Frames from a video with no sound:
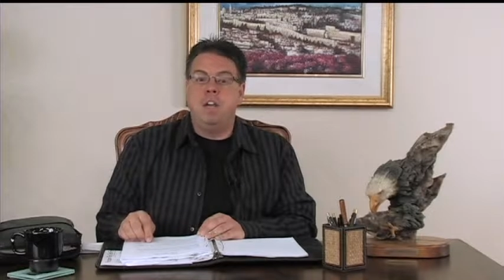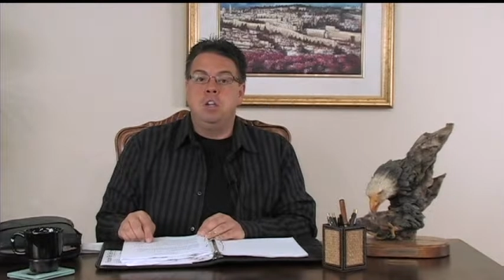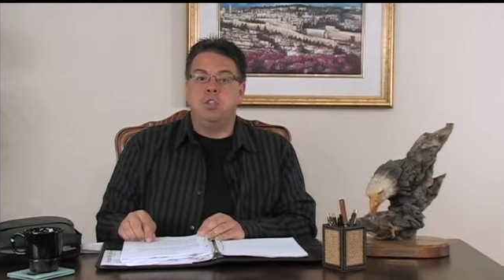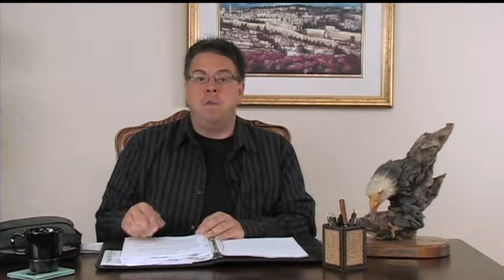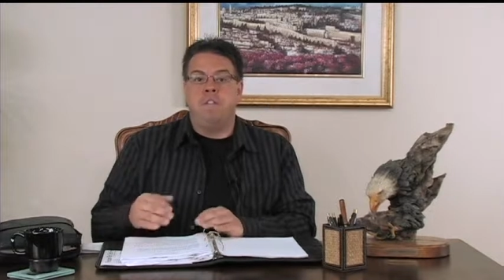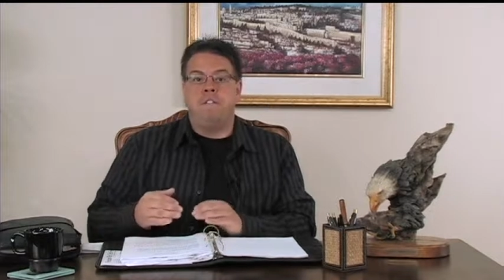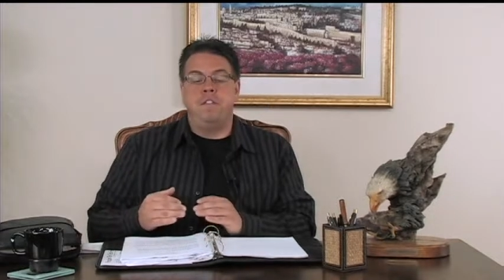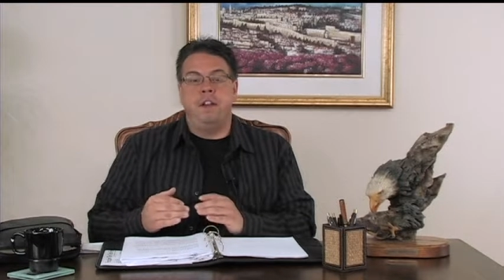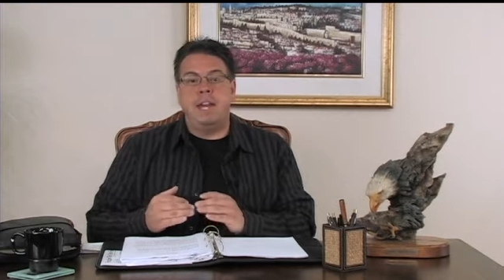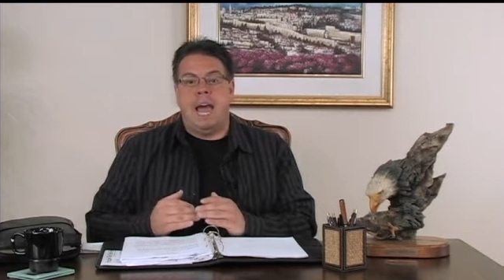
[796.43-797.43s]
So the,
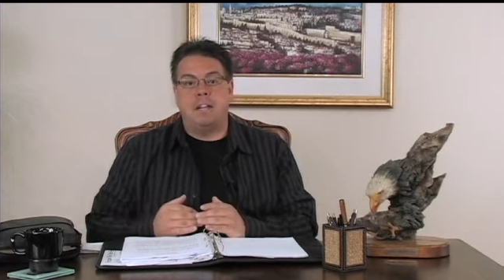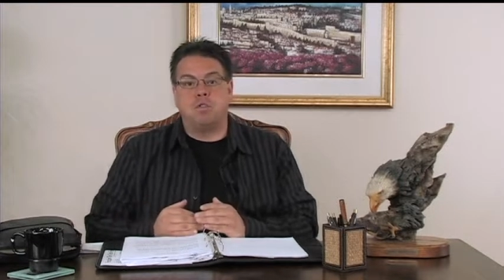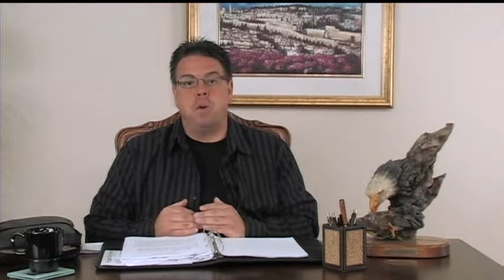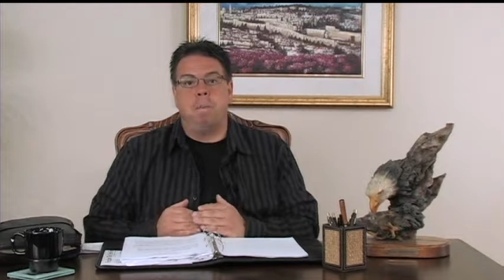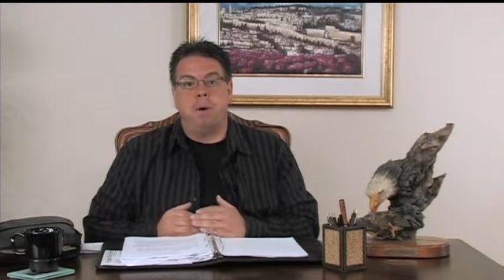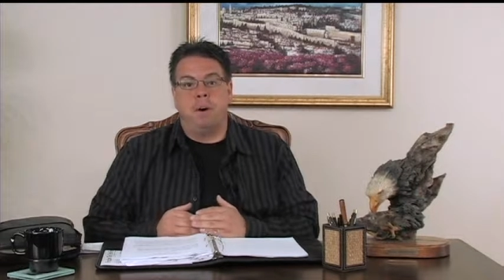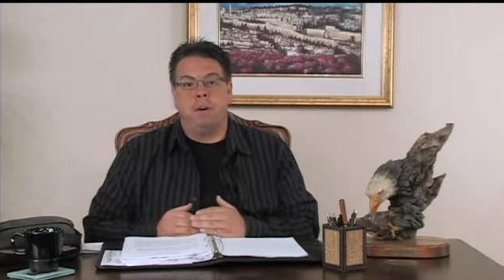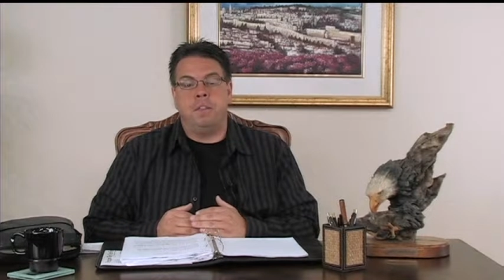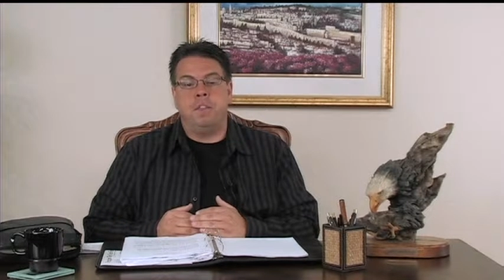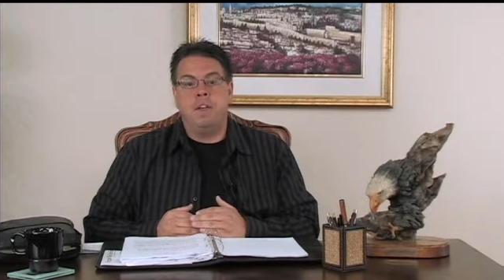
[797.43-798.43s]
the natural
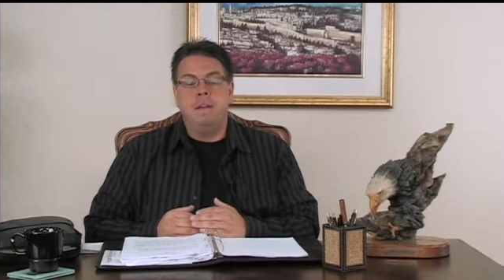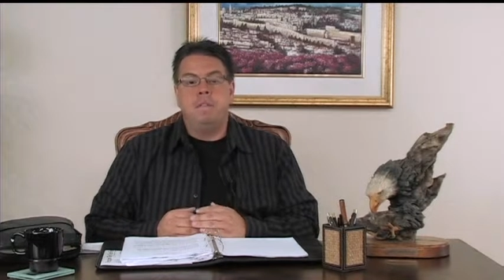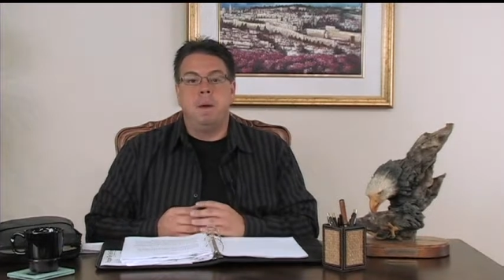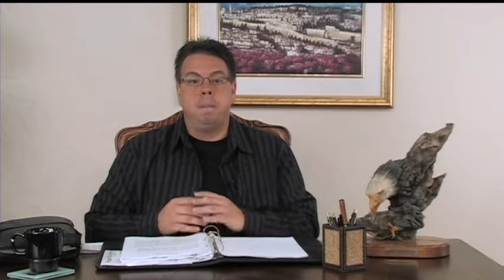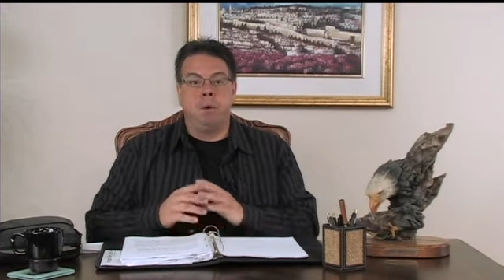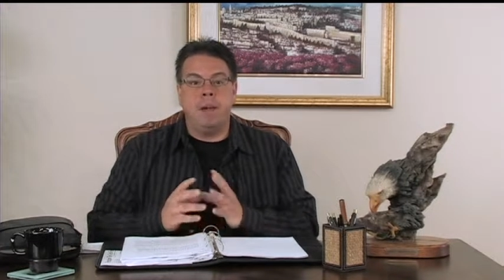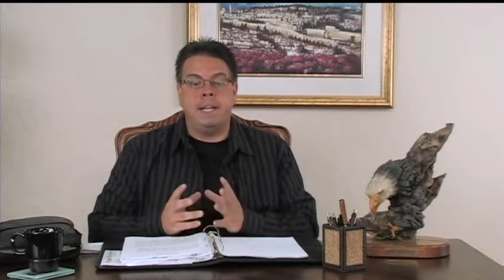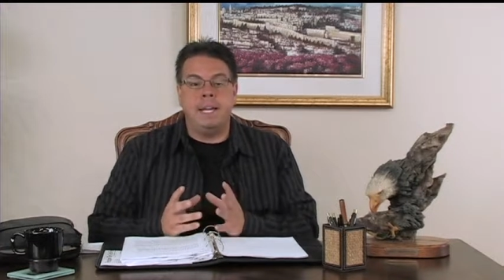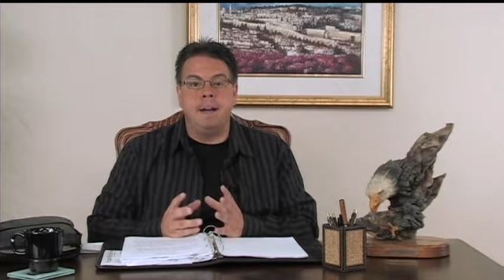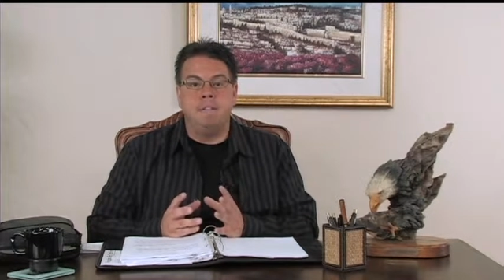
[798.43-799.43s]
birth, the
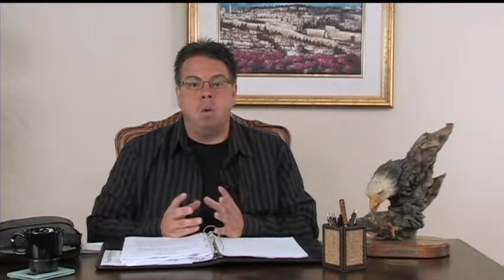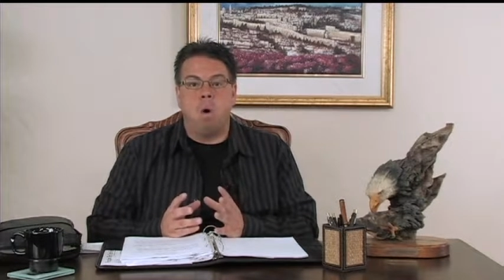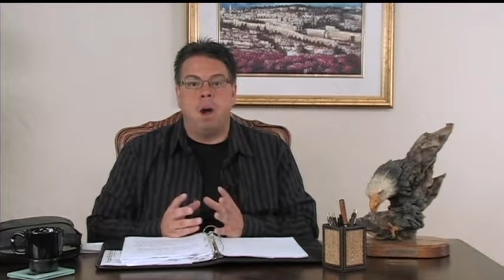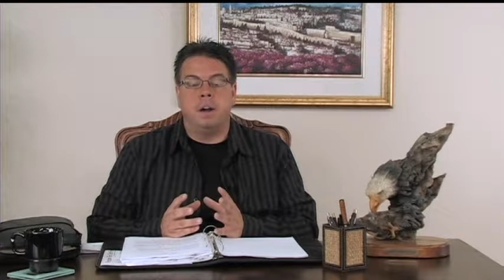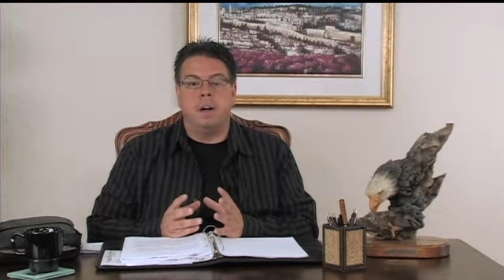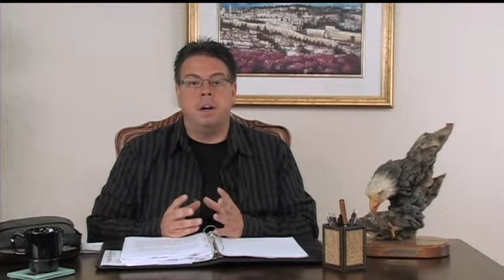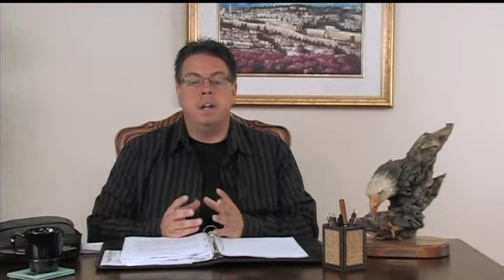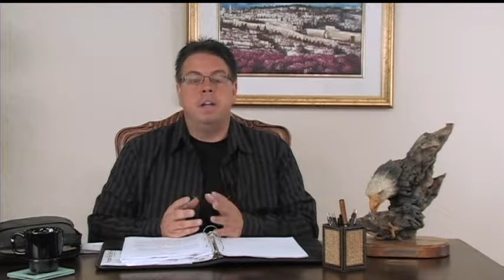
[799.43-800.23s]
breaking of the water,